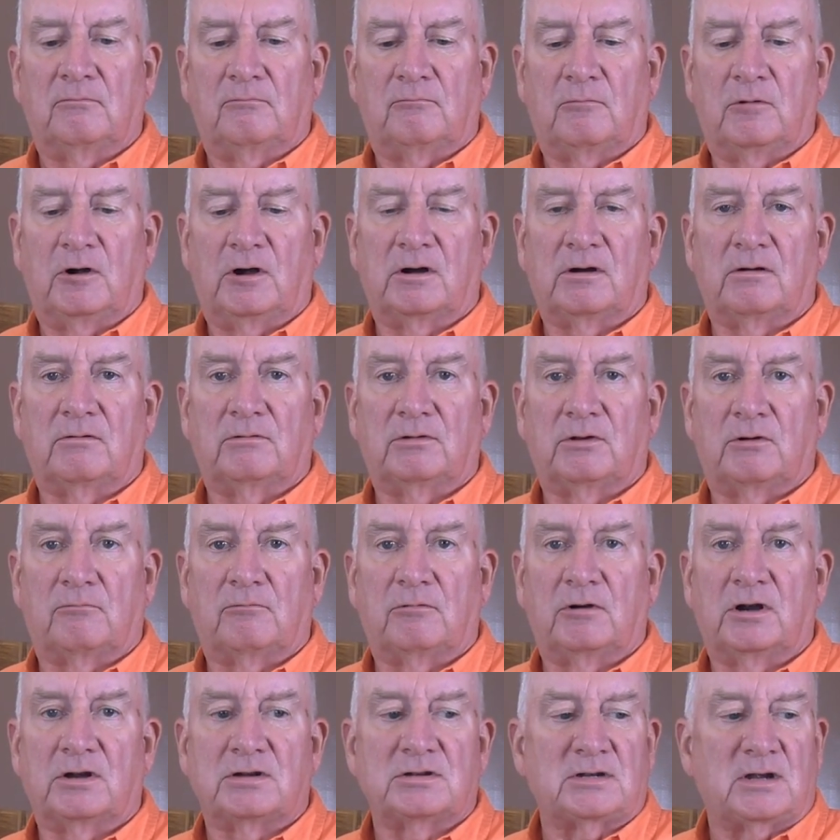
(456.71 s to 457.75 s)
rear, the
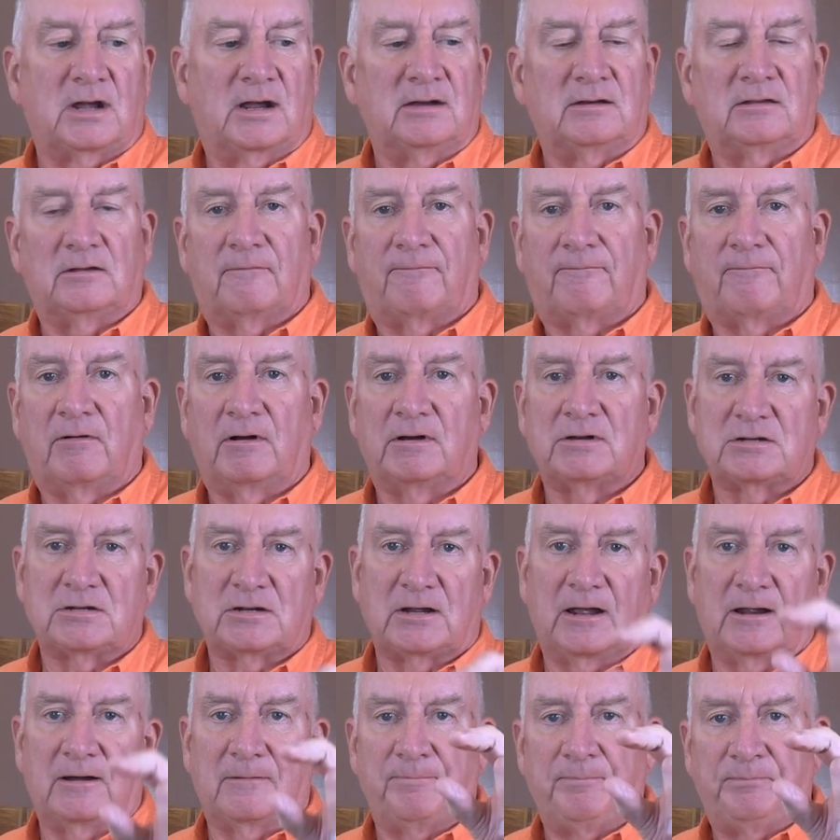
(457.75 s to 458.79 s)
rear sight and the front
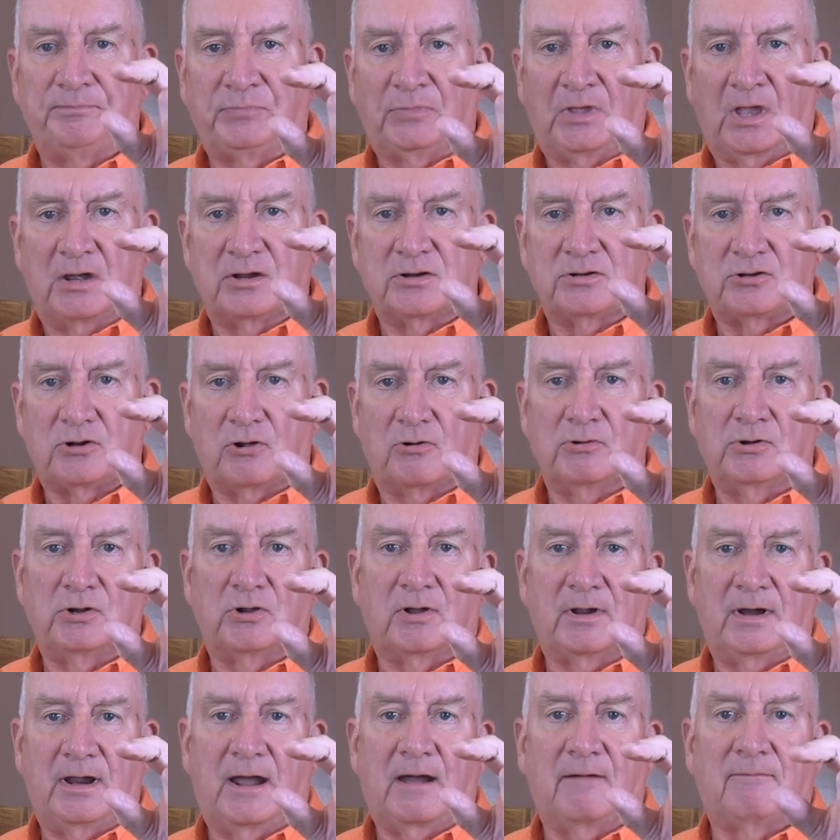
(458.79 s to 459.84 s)
sight so you
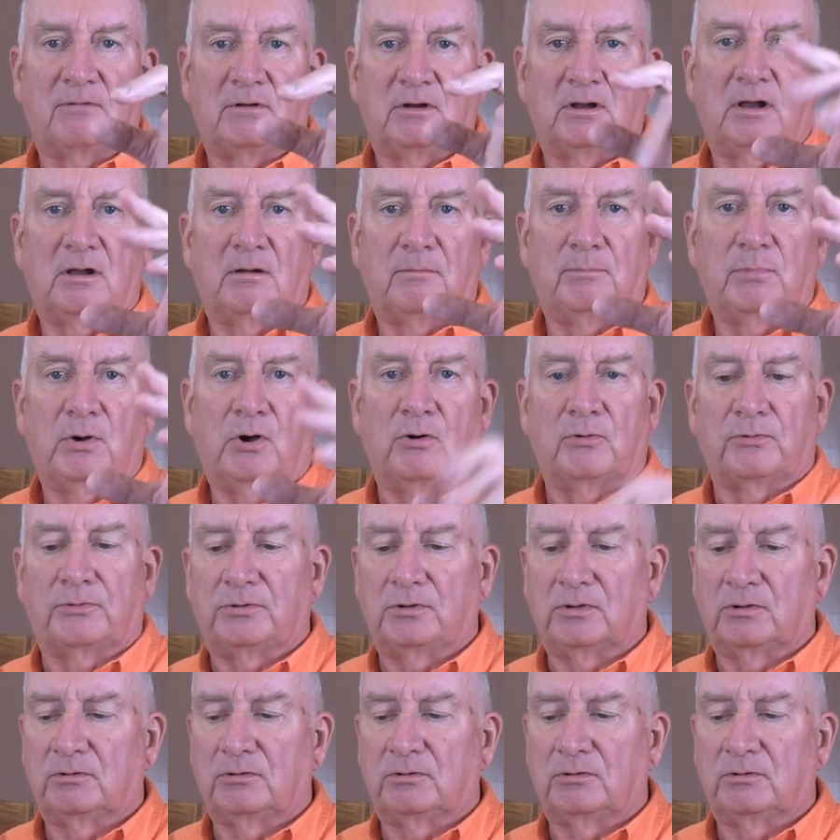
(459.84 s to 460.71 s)
could have a little of both.